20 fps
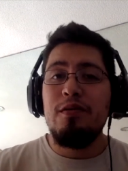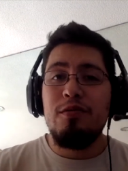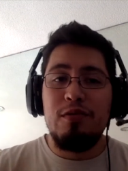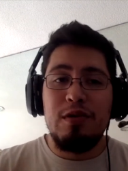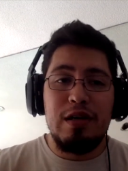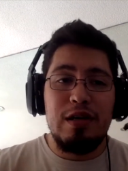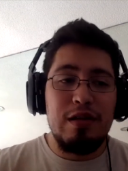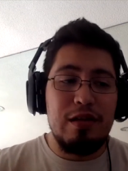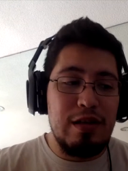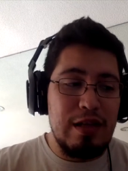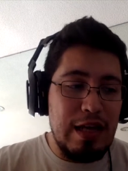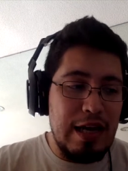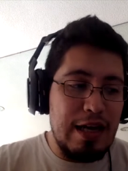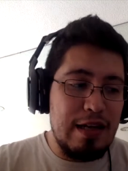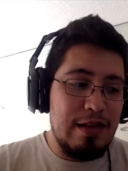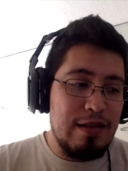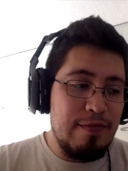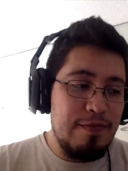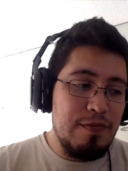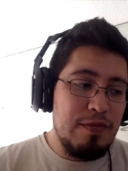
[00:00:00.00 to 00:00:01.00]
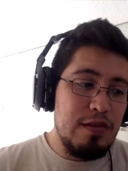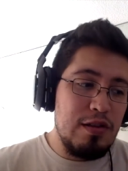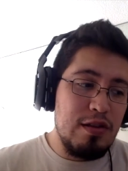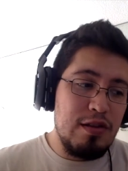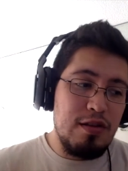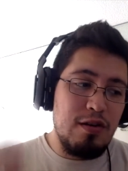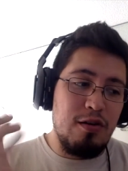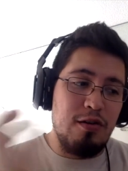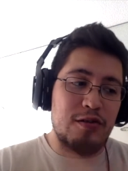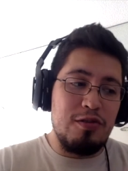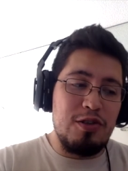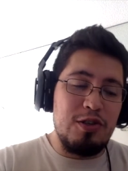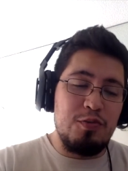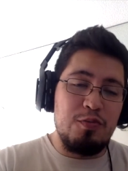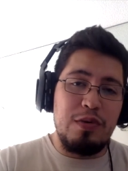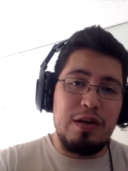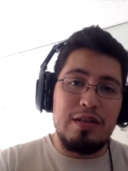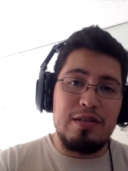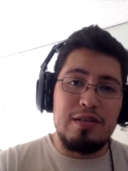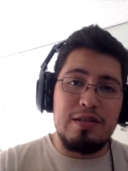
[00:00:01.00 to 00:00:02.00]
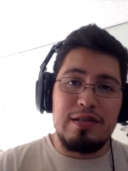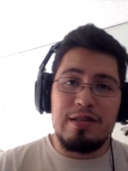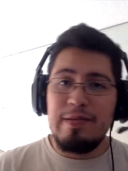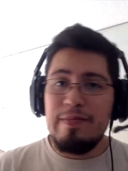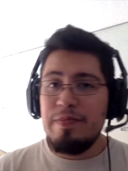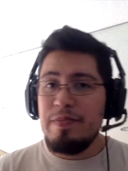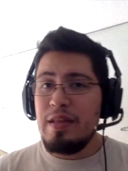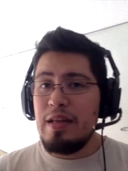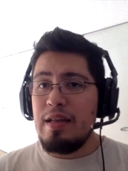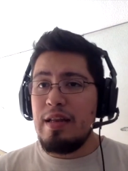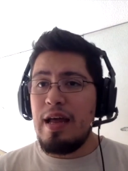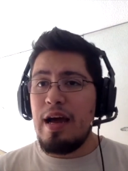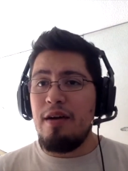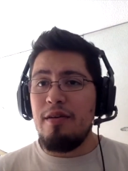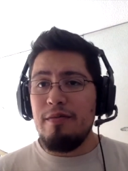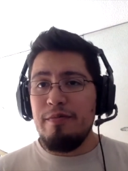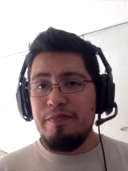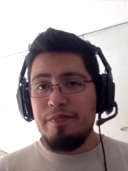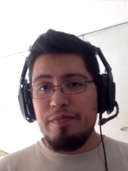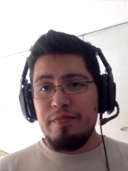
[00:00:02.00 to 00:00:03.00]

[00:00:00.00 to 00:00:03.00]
will get all these prizes. Now,